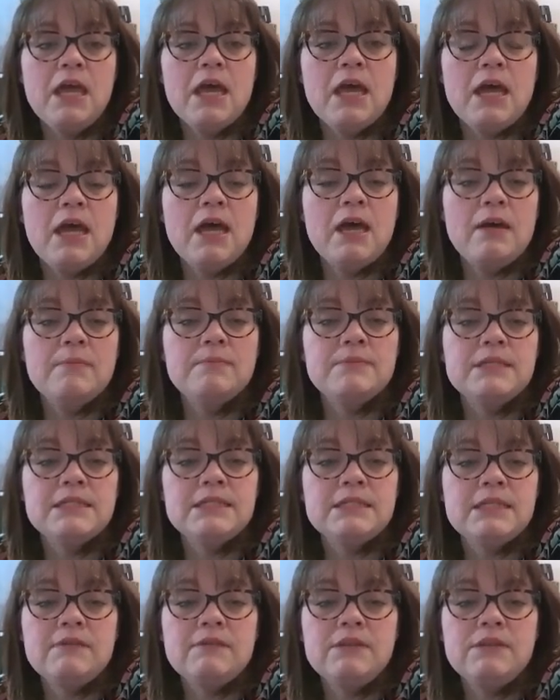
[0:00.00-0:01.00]

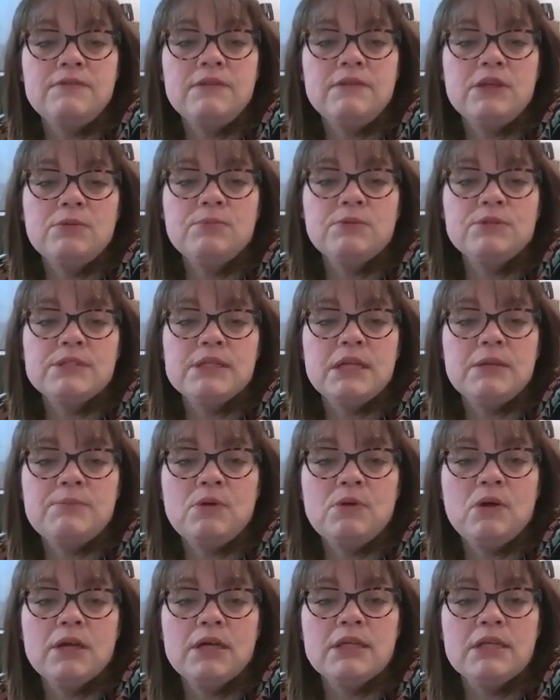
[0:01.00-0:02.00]
Descent of the fetal presenting
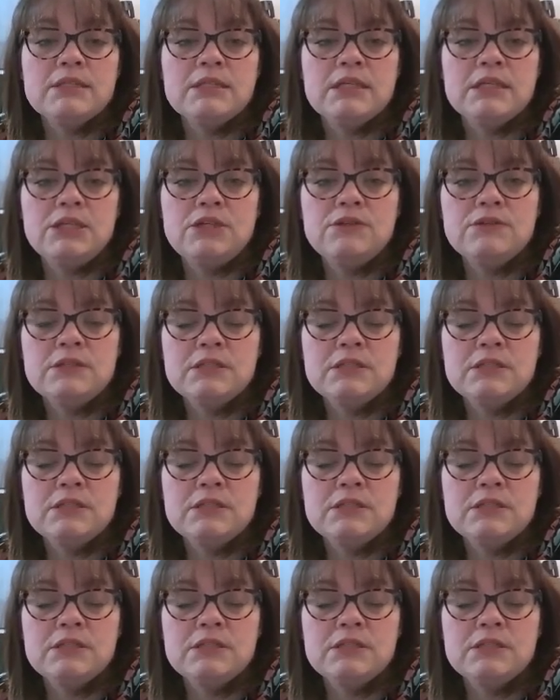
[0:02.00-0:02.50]
part continues